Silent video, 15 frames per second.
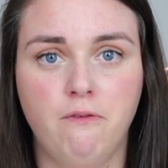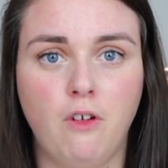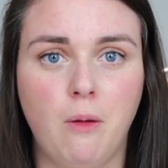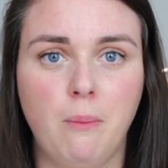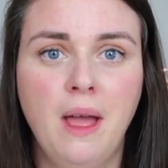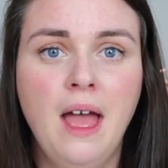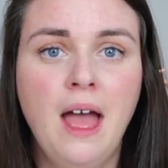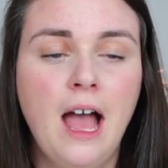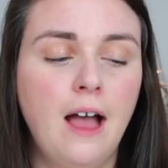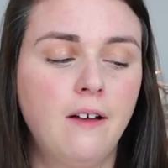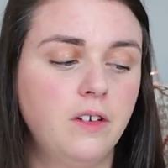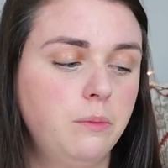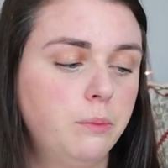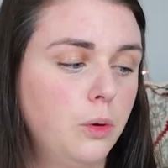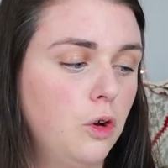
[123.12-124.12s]
from
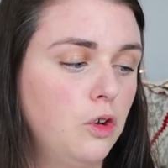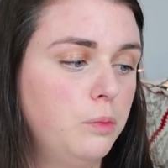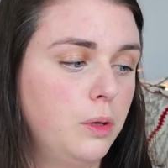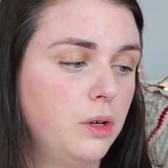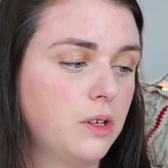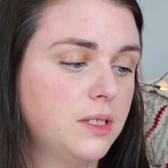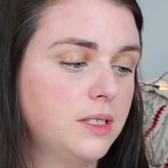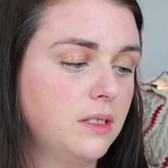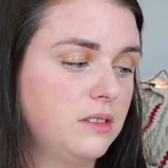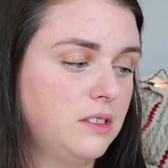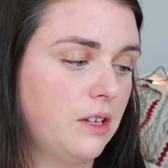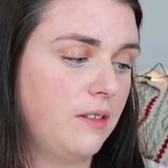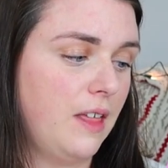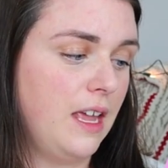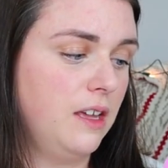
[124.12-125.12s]
having board books
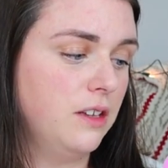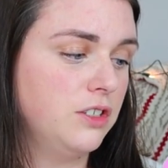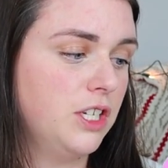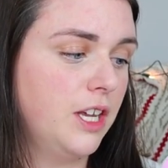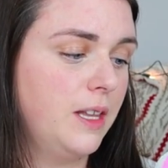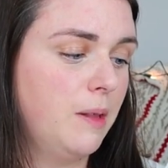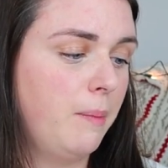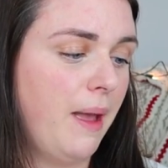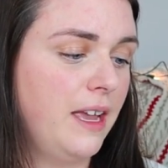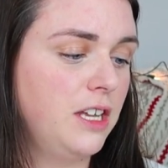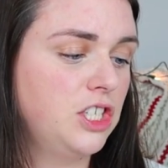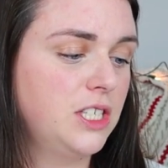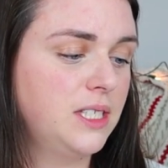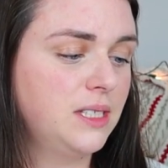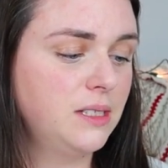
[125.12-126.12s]
so they can turn the
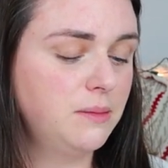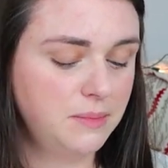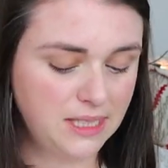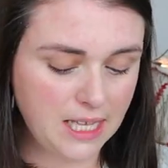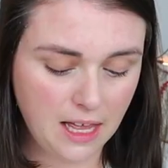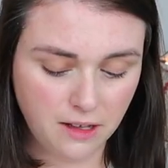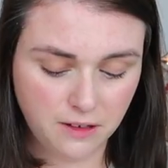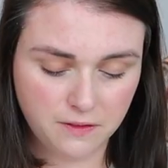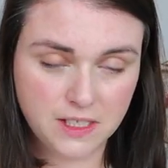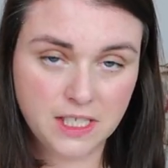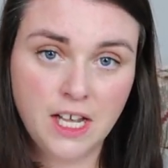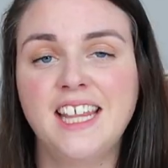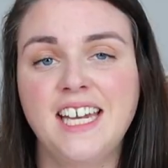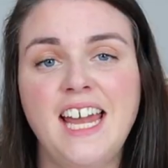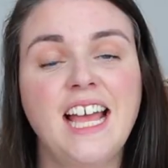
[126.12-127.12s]
pages themselves.
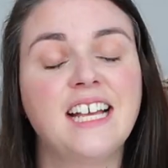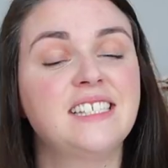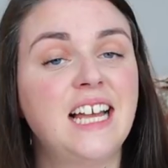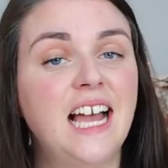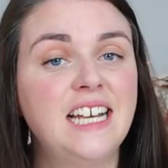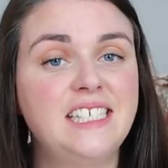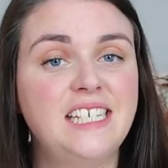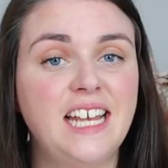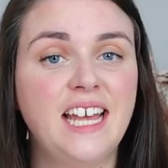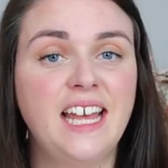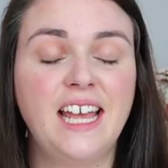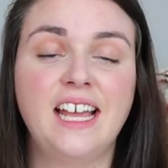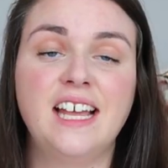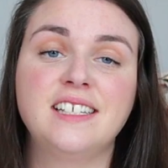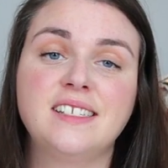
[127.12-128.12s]
The next
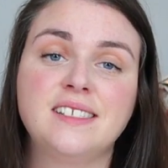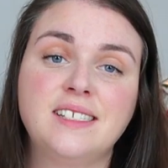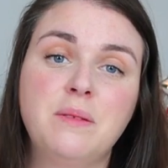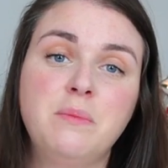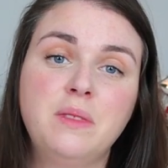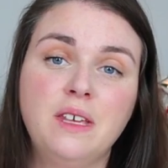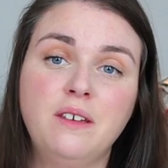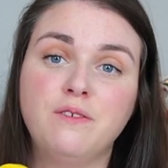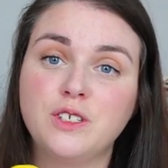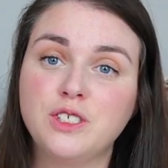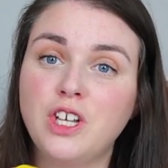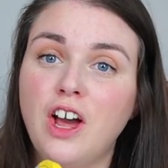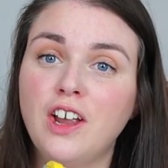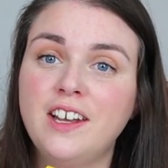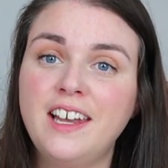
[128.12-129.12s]
idea is something for
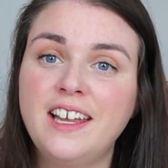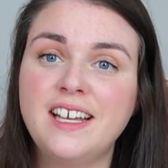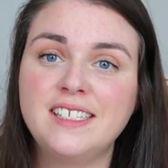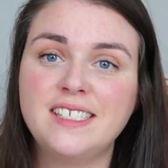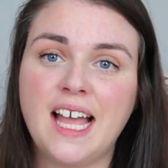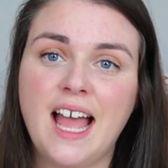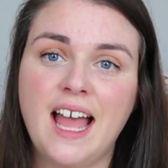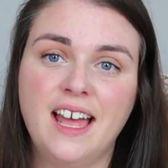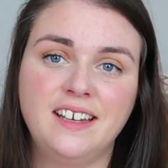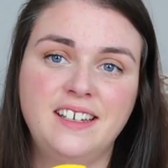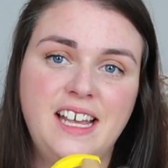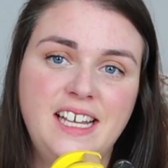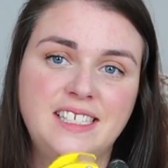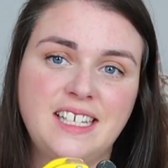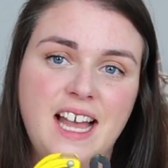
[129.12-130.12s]
toddlers,
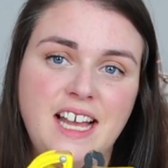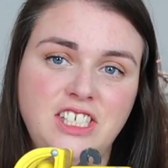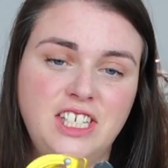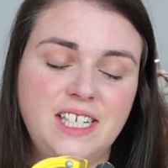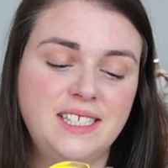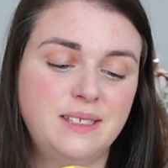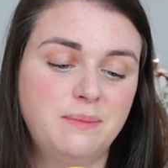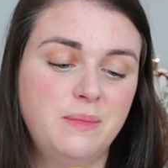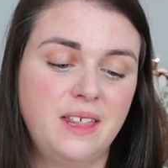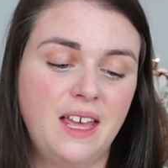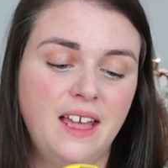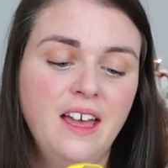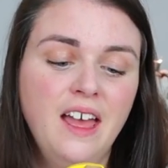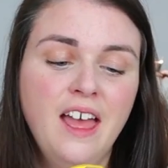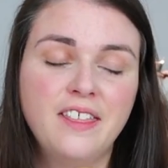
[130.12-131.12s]
and it's actually
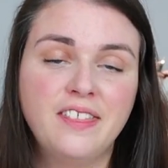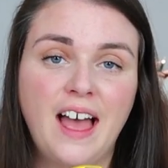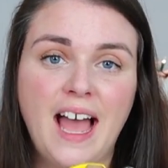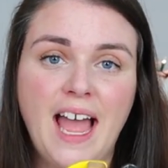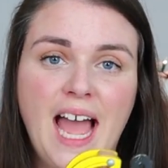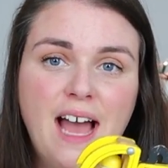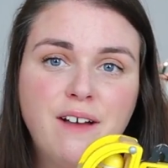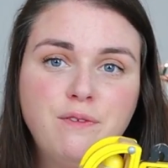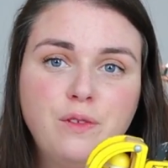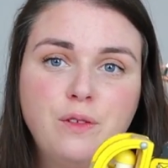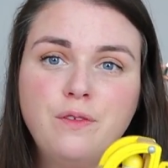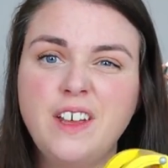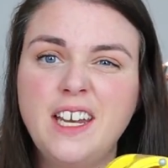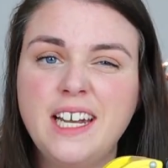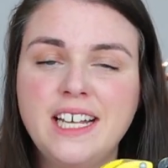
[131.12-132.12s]
something that I have
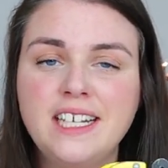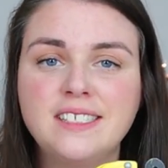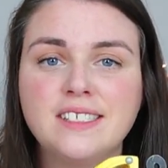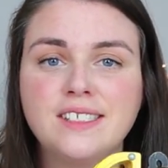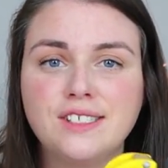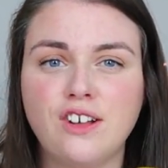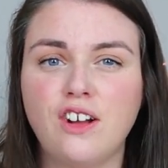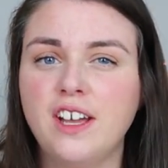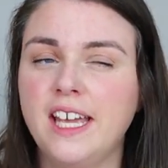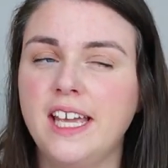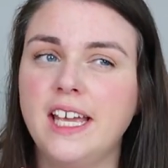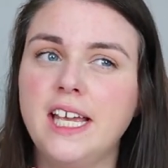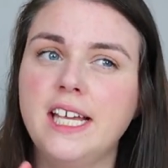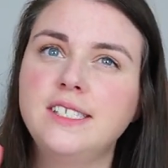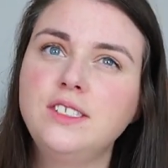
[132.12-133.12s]
for Finley's
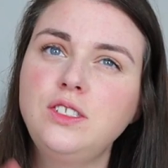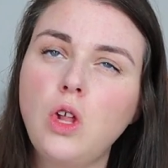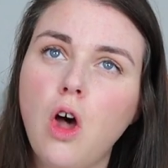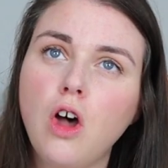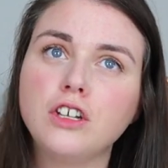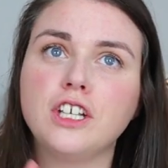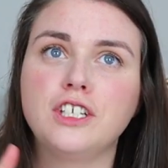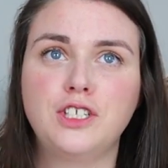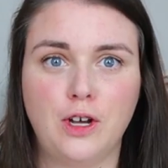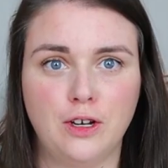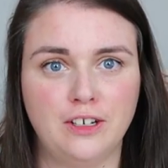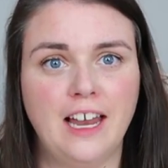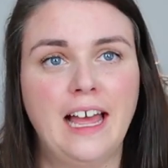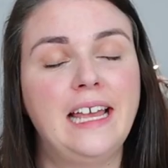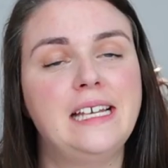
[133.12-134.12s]
stocking. He's not a
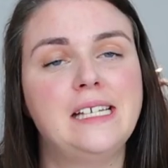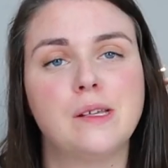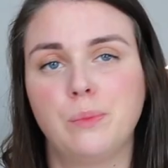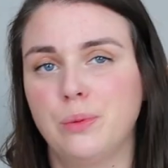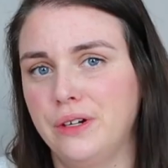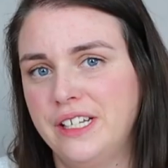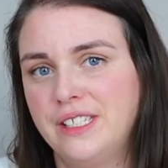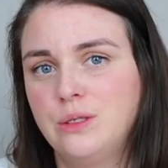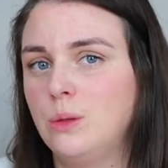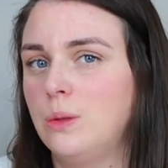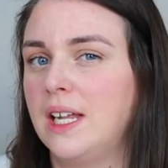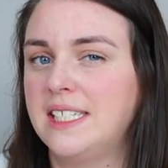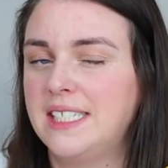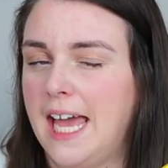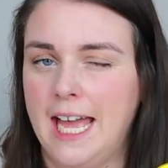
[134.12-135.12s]
toddler, he's a
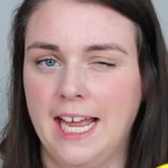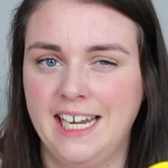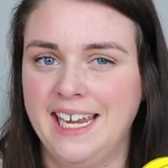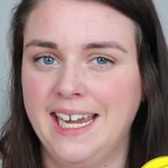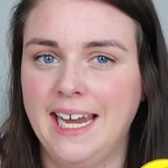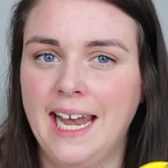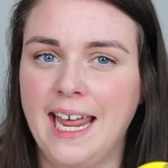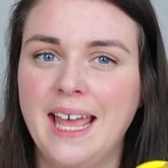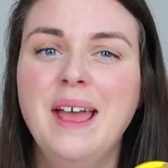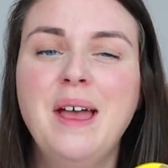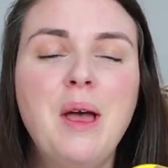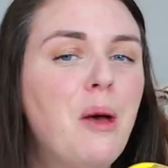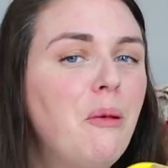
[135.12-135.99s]
preschooler technically,